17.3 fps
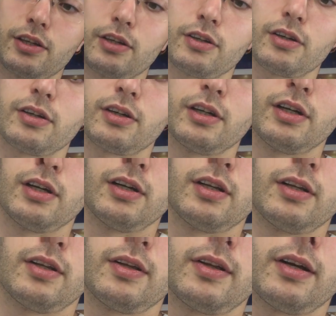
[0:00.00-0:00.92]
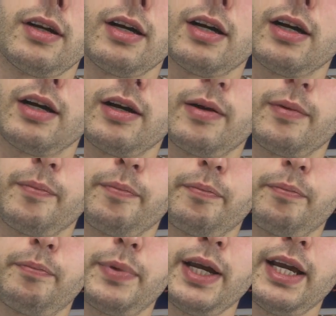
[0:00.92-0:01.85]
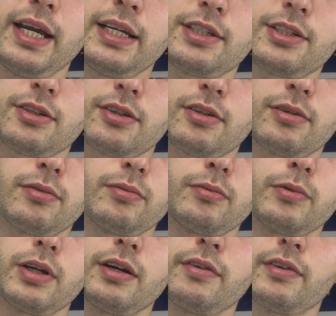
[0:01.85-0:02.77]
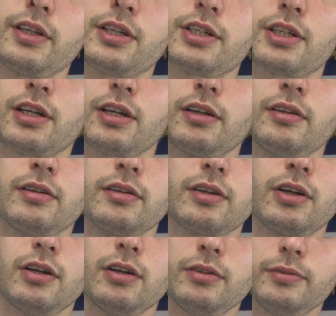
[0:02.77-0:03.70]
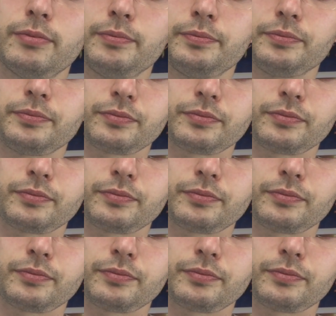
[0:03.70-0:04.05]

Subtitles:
it to your pants or wherever this can go.